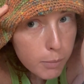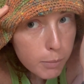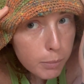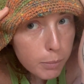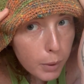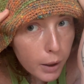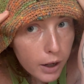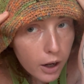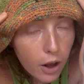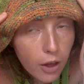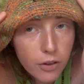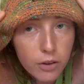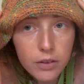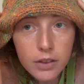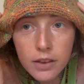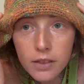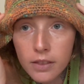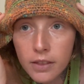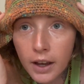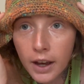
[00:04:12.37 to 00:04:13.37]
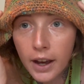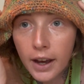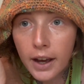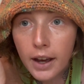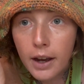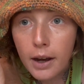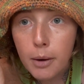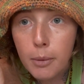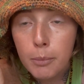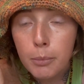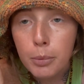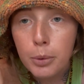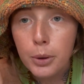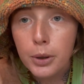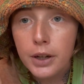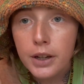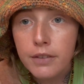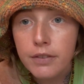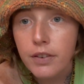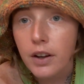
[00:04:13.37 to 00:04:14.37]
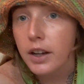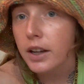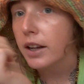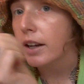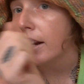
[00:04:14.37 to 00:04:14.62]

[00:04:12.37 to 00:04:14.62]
But other than that, I'm pretty fucking